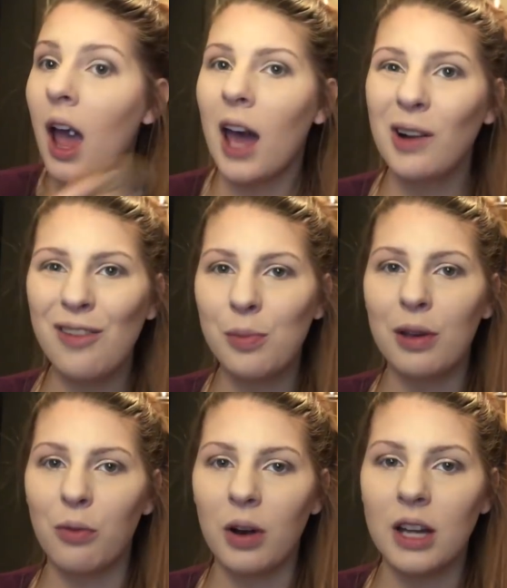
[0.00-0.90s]
I don't have a
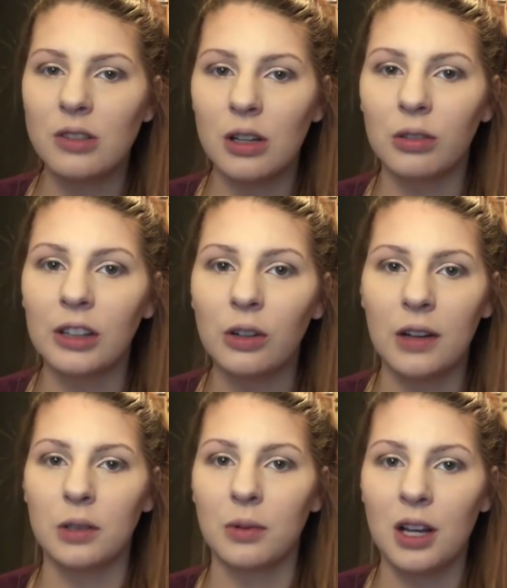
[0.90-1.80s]
big forehead, so I really don't
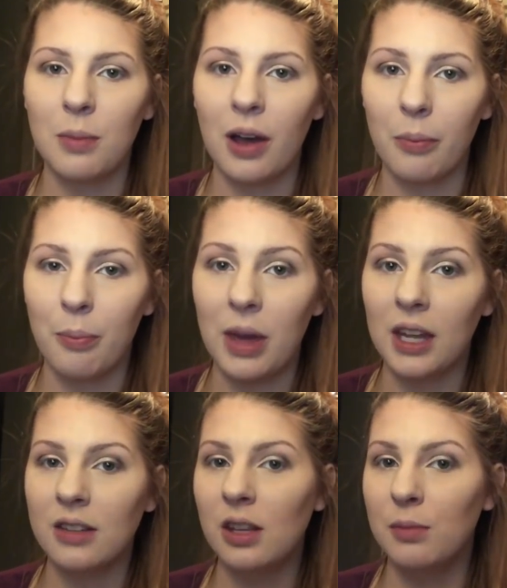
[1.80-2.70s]
have to worry about
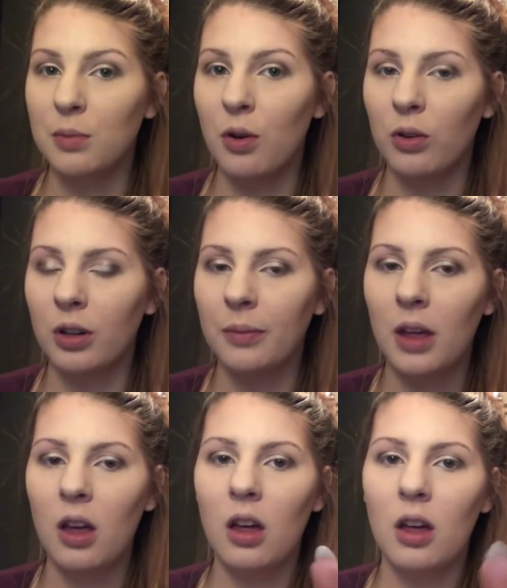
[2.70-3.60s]
making it seem smaller,
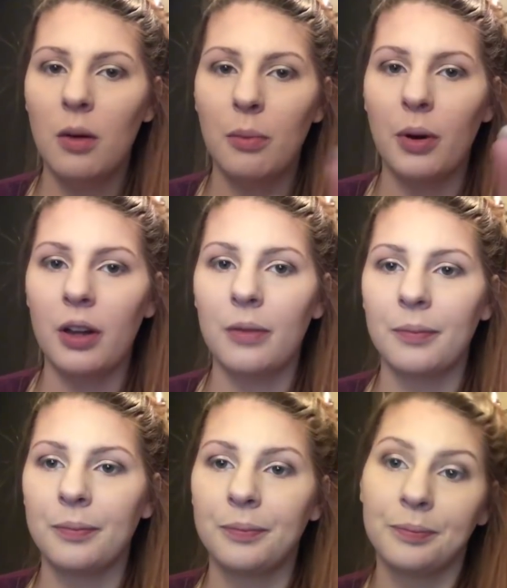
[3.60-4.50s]
but
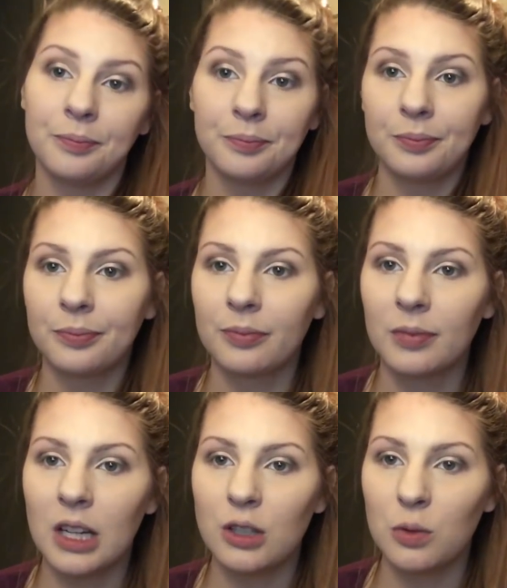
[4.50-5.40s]

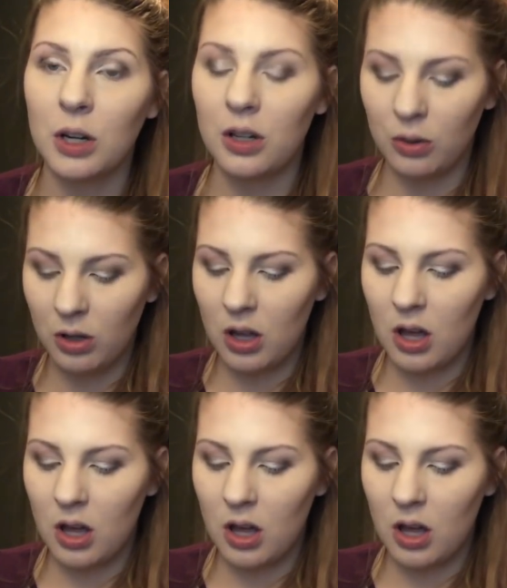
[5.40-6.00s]
that's just what I do.